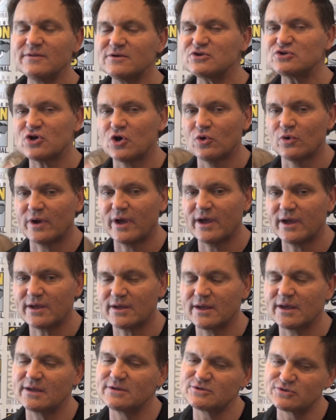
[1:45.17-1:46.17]
the show it,
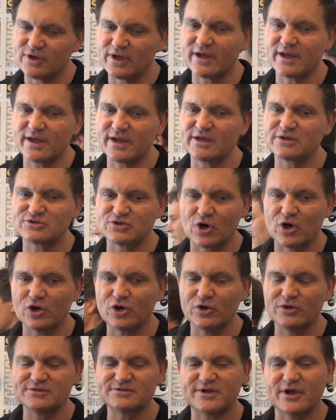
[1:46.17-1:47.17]
it, can get
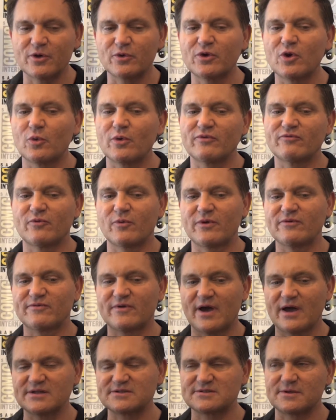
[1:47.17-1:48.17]
darker and scary. You know, we've we've
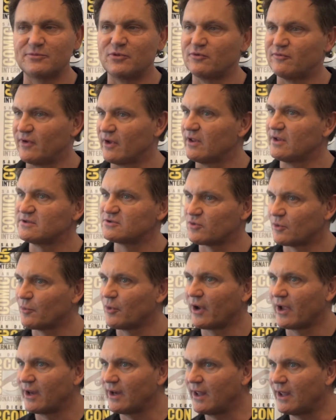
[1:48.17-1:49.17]
got some new villains we're
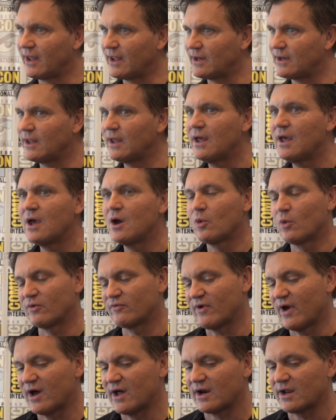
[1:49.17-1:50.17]
bringing in.
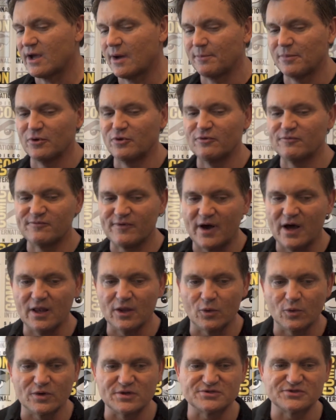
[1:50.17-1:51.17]
We've got a couple of new
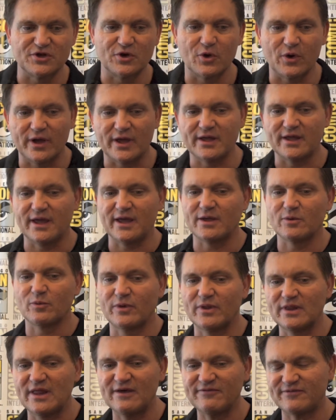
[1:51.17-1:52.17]
followers. You know, and, and
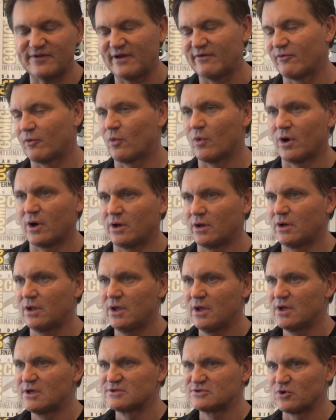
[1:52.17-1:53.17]
we left everyone
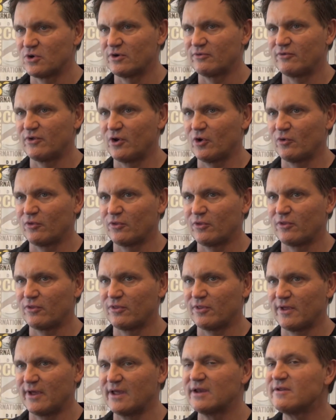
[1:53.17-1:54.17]
sort of. You know,
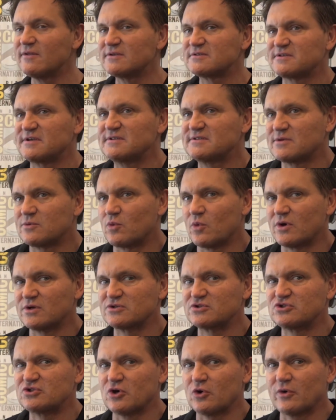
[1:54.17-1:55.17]
the end of the season
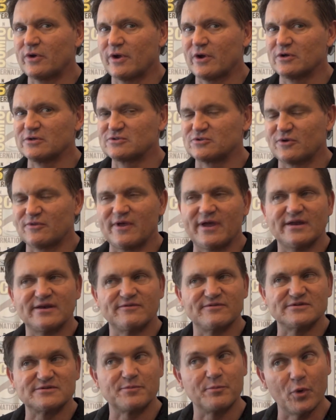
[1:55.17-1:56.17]
was Joe Carroll sort of the end
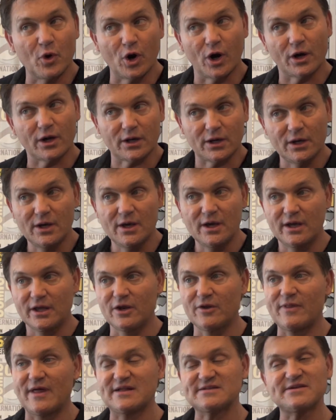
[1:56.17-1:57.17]
of his book.
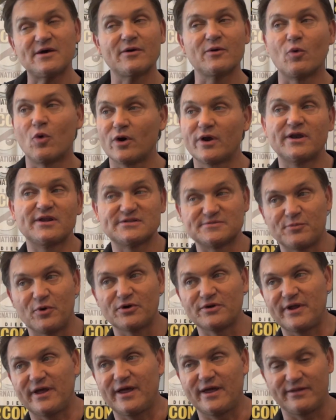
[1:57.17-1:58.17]
You know, that's how he wanted his
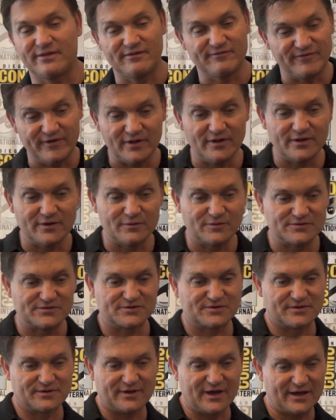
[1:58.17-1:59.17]
book to end. The villain
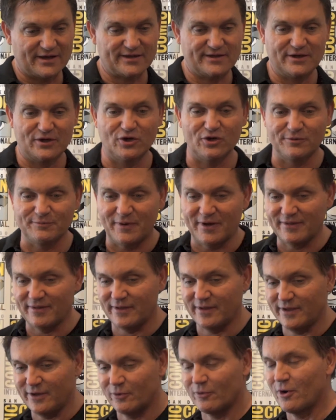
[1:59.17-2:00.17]
was got killed by
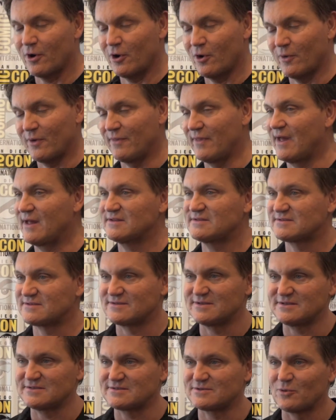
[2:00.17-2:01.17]
the hero, and that's
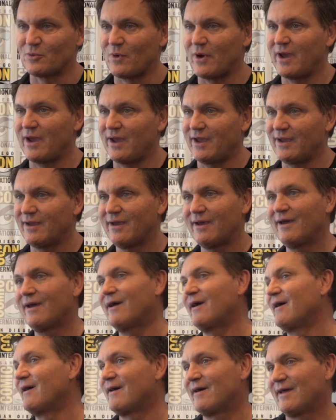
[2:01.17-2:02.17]
just the way
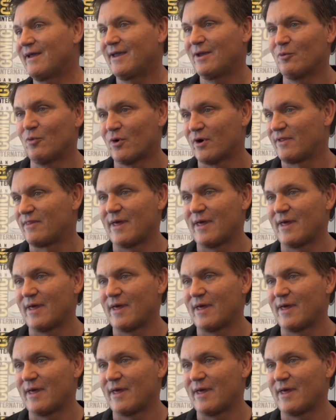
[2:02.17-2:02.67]
he wanted